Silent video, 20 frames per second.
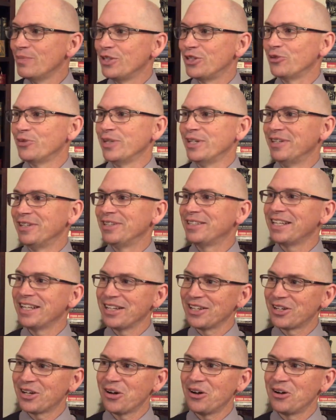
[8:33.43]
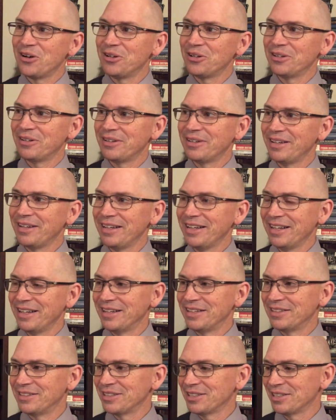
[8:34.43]
between King Kull
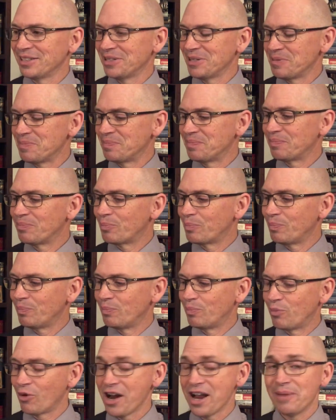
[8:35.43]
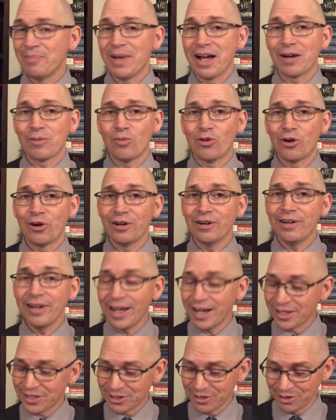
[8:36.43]
and um, Bran Mak Morn.
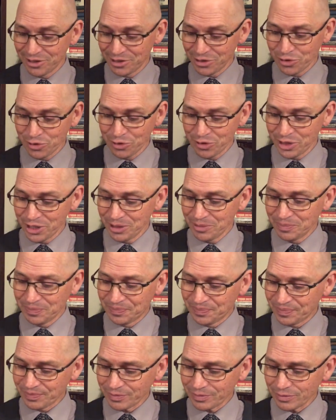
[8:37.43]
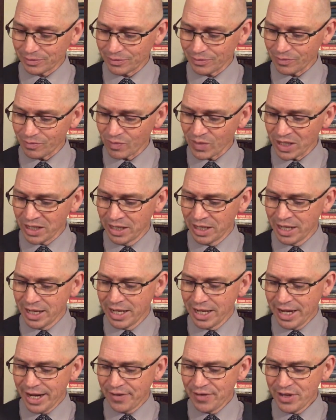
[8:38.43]
Excellent story.
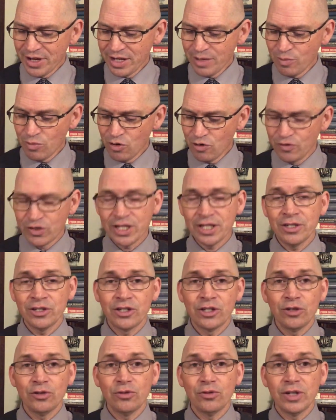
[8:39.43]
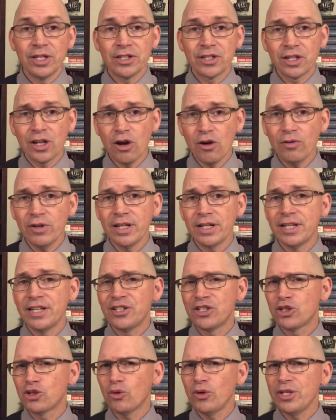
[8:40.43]
And then he moves into his Conan,
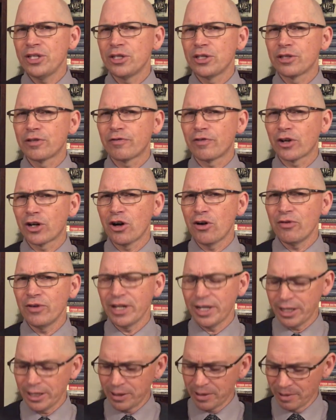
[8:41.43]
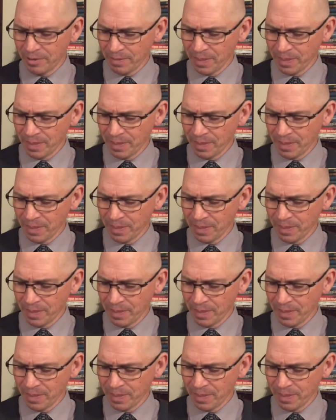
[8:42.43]
his choices for Conan.